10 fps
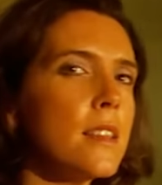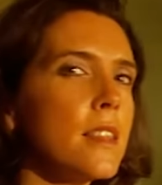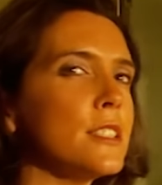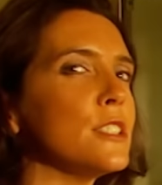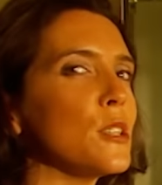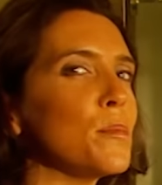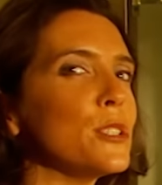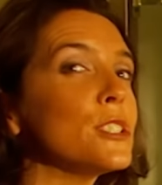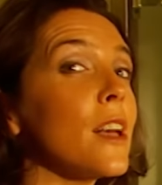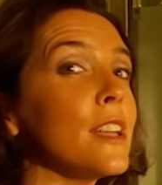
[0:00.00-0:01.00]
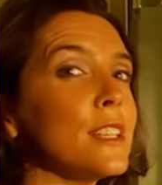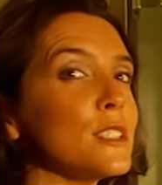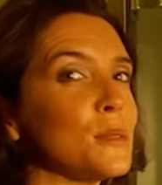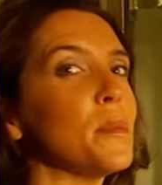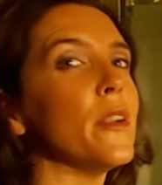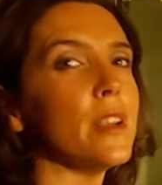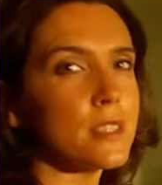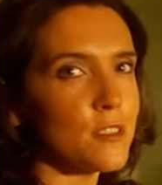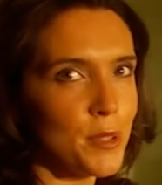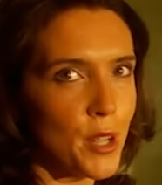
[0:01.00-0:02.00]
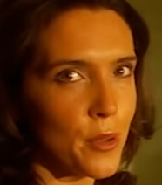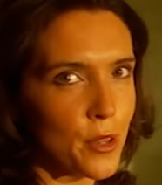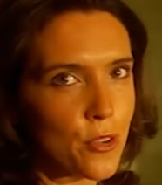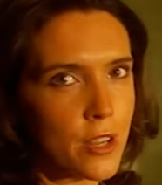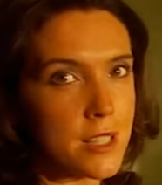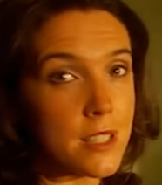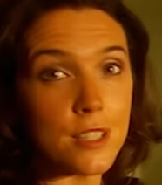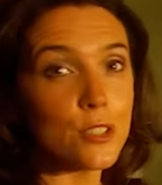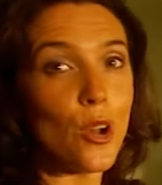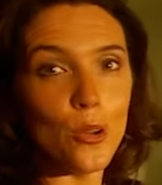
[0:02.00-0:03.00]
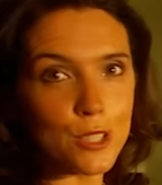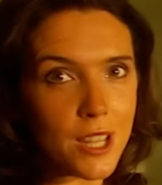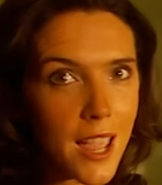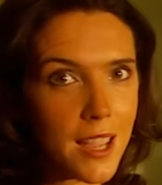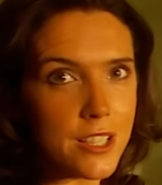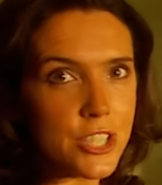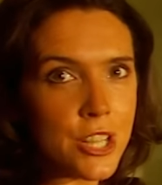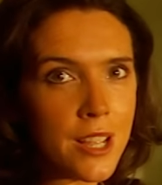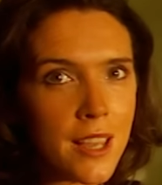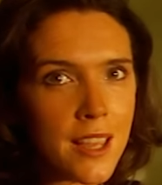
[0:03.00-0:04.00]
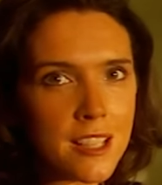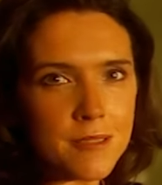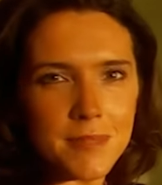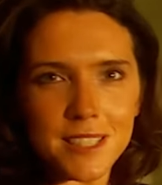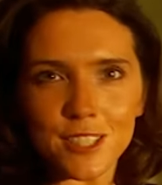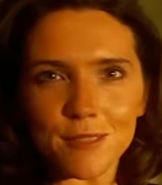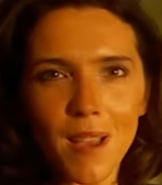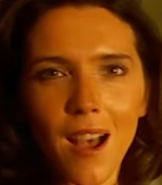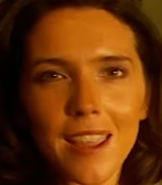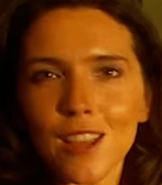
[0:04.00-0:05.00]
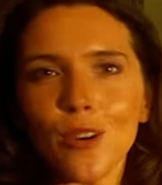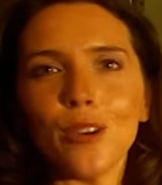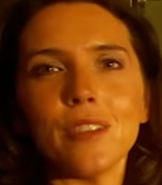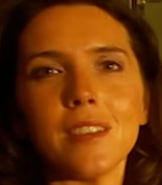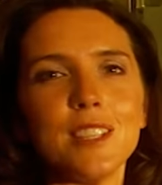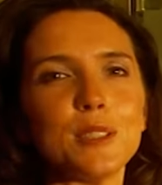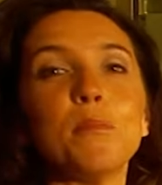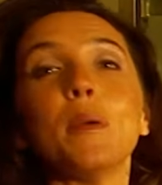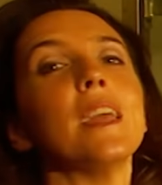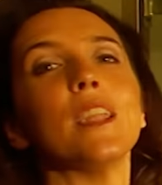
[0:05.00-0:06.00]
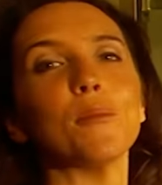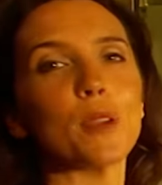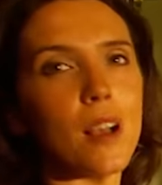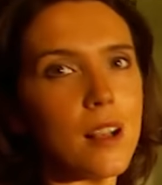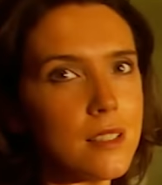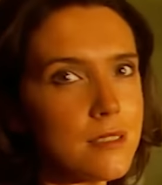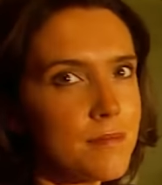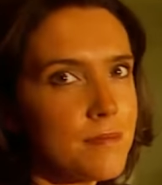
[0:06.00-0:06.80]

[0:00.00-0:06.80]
This is the presiding spirit of Minoan Crete in its golden age, its icon and its pin-up girl,